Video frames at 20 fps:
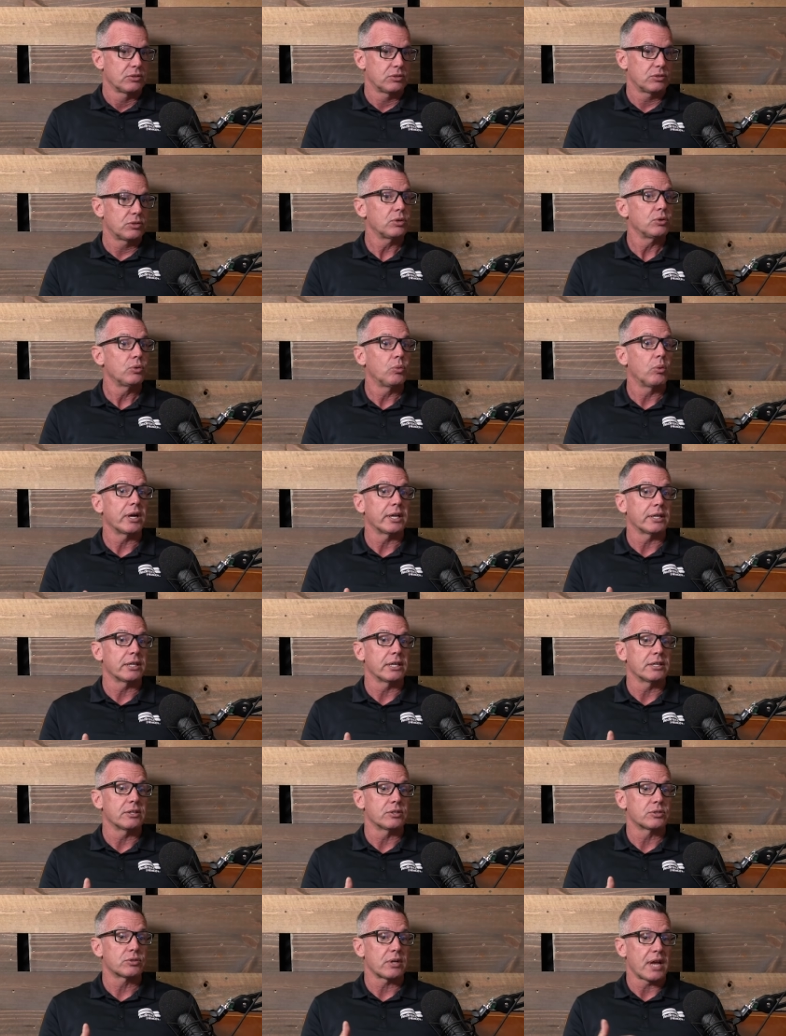to what
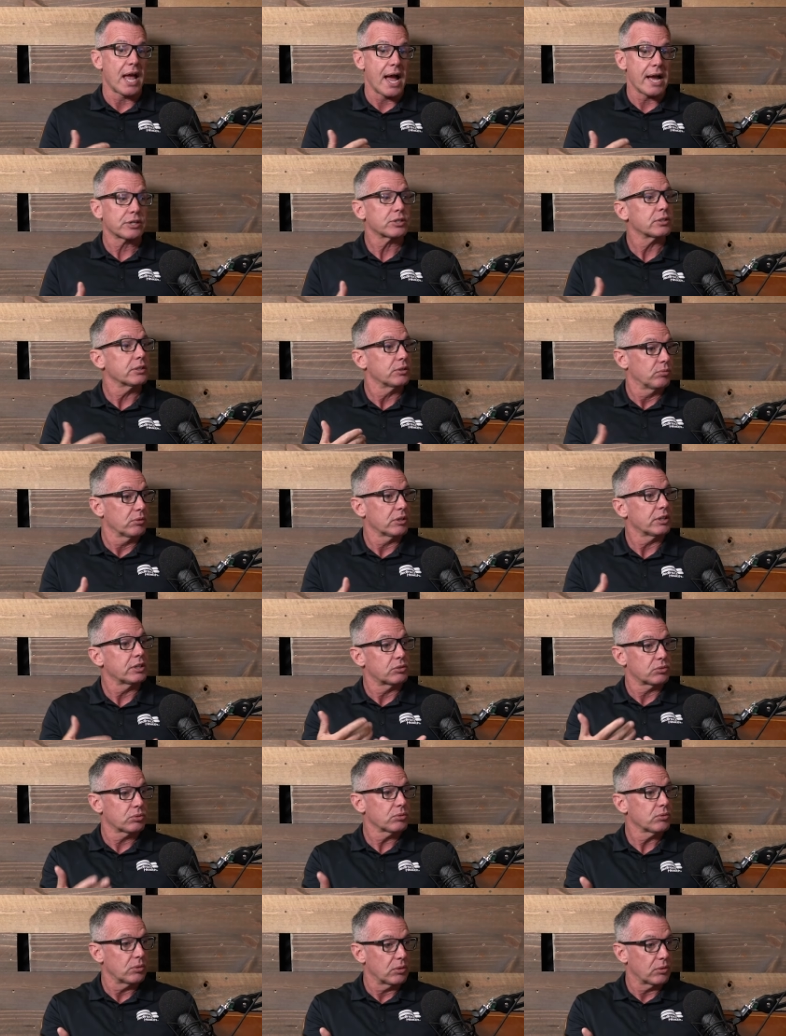is actually really
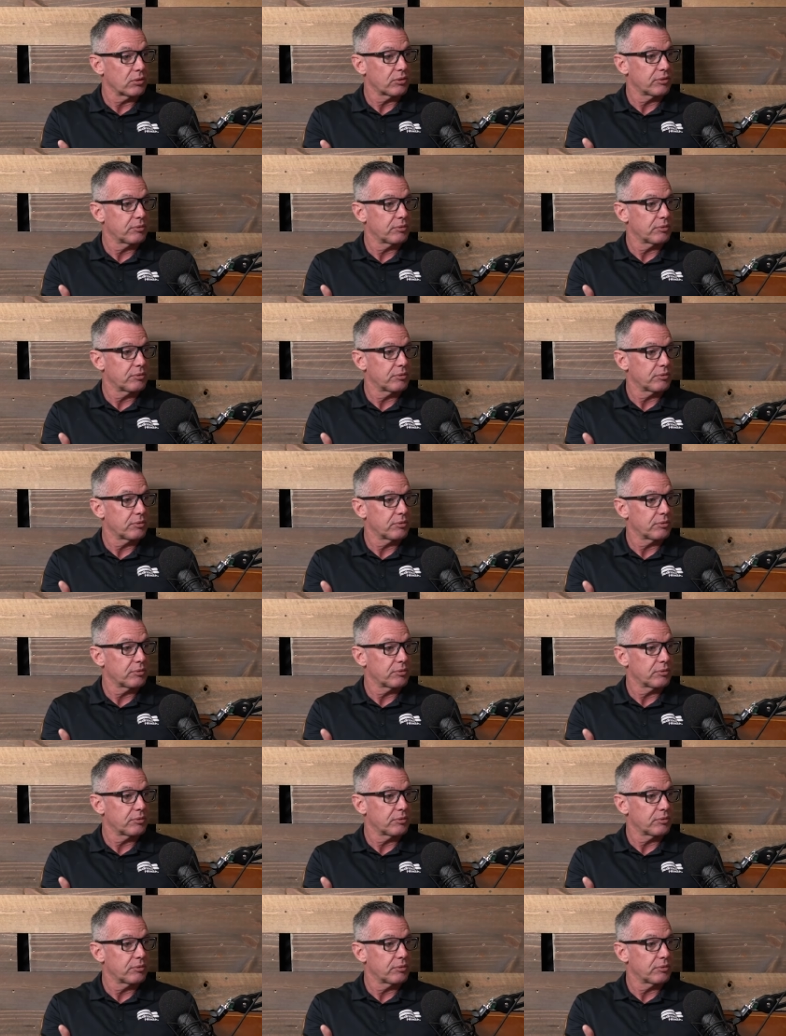truth